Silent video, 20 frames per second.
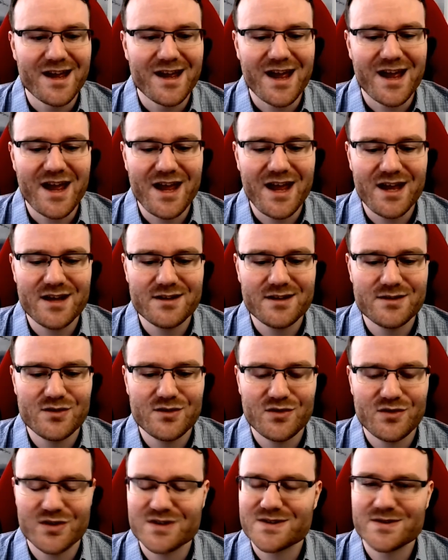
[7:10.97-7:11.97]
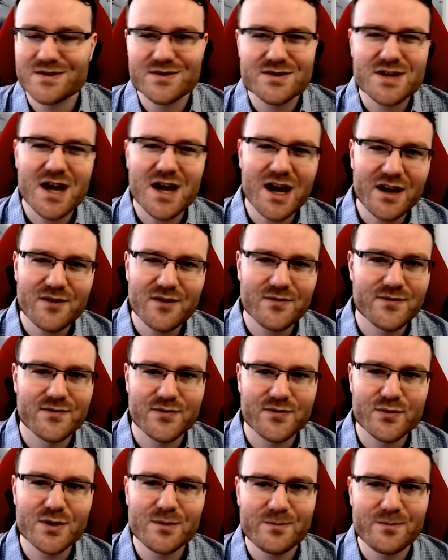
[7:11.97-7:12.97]
And there's kind of
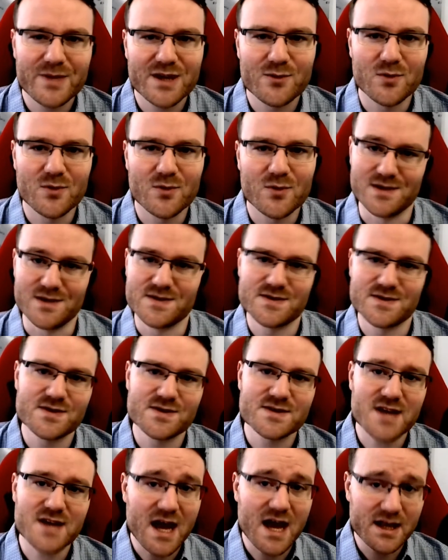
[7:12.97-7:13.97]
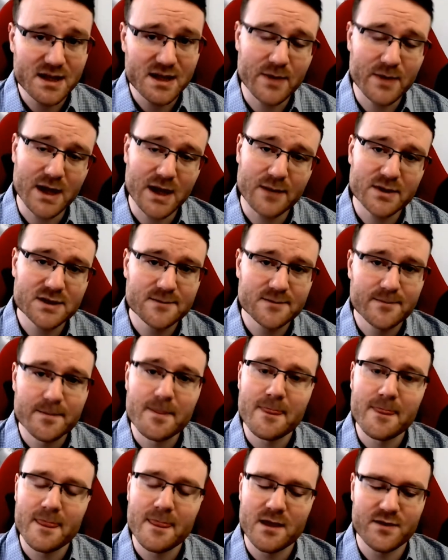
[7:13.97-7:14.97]
three big ones. There's Alibaba,
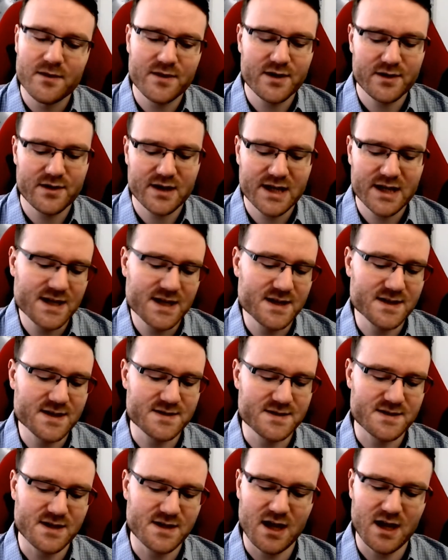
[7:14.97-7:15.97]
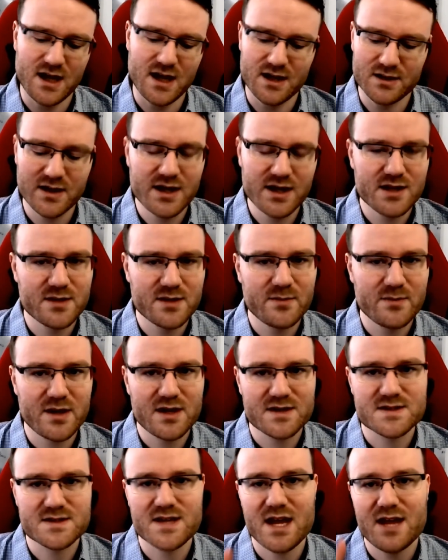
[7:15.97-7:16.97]
there is Light in the
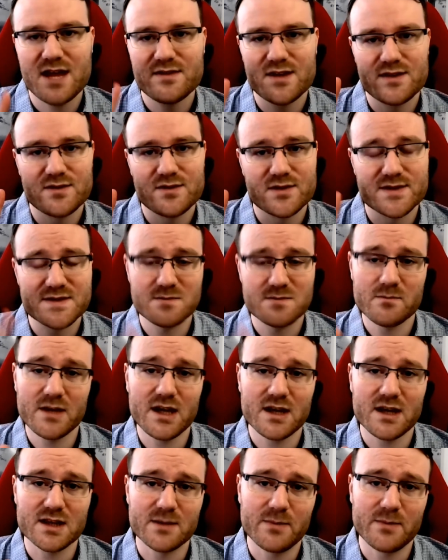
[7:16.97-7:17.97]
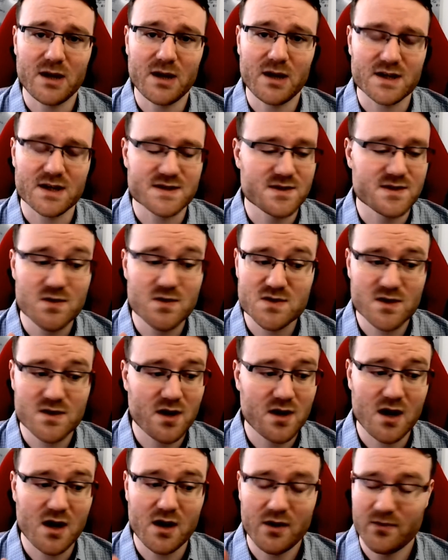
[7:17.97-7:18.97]
Box, and then there's Mini in the Box. And those
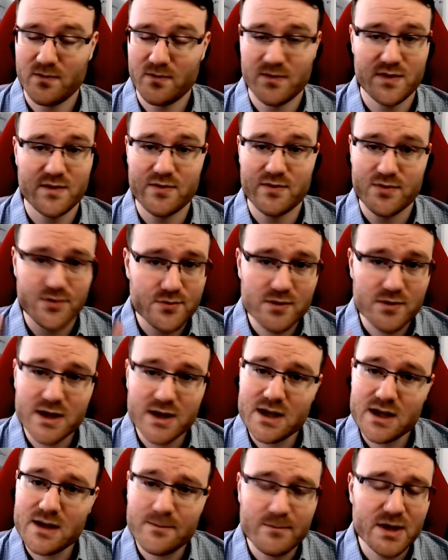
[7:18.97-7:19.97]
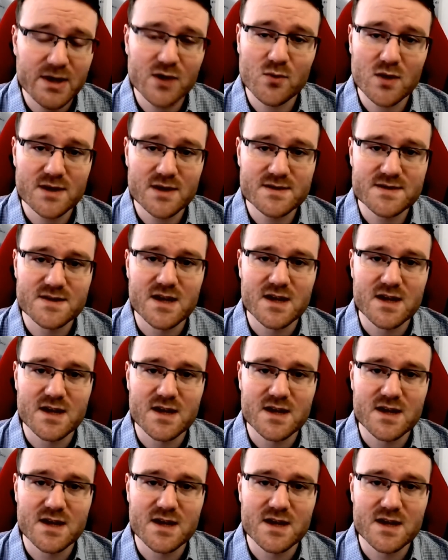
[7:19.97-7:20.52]
are the three big ones.